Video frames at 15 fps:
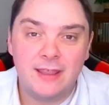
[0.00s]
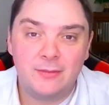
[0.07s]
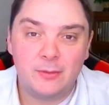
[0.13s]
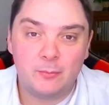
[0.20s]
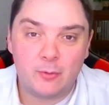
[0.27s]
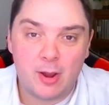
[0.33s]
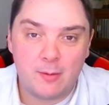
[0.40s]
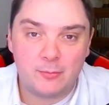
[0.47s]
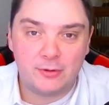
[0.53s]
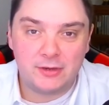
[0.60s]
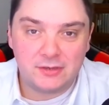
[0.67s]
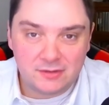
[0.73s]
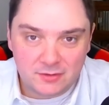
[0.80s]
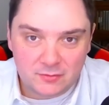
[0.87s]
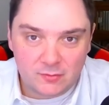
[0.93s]
the property
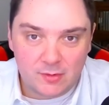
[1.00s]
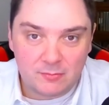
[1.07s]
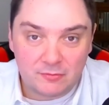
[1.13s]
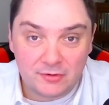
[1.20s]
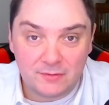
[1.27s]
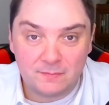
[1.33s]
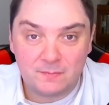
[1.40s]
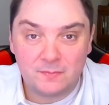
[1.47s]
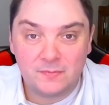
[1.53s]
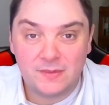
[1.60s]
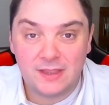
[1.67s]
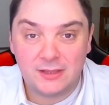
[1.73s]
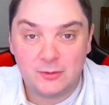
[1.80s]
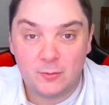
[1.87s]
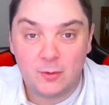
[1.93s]
description
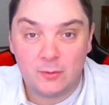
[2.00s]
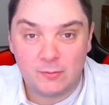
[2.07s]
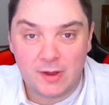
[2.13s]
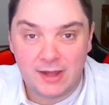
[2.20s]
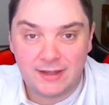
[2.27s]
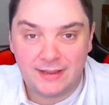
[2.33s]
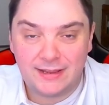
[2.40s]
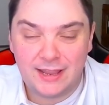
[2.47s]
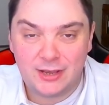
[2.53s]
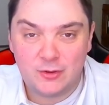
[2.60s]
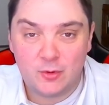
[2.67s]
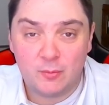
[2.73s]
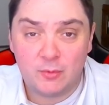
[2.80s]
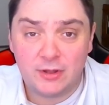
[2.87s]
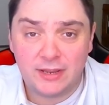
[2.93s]
that you are writing and
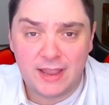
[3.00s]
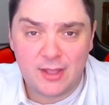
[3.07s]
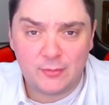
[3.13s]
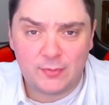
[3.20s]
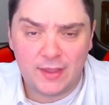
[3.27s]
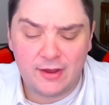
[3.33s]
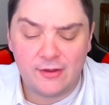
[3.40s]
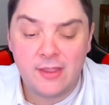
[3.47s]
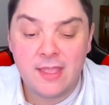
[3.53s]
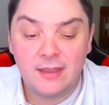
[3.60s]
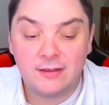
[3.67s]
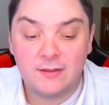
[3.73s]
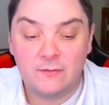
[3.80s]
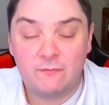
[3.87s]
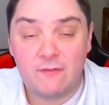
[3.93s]
you're putting out there
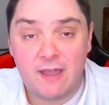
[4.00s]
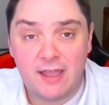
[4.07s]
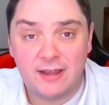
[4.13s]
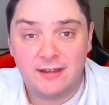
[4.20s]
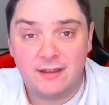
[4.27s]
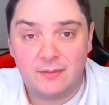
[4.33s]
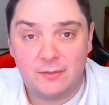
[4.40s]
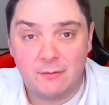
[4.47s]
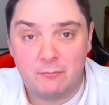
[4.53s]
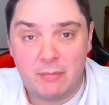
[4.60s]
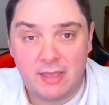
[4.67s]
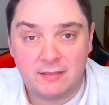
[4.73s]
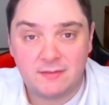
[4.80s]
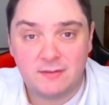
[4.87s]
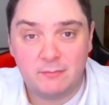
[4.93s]
to find the
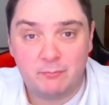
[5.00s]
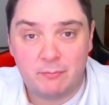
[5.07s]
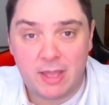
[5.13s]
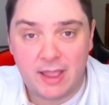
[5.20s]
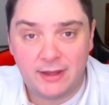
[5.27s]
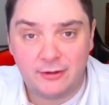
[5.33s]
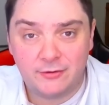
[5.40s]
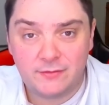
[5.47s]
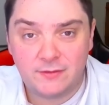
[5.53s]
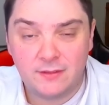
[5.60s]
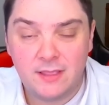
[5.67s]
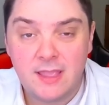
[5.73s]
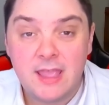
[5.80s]
best buyers.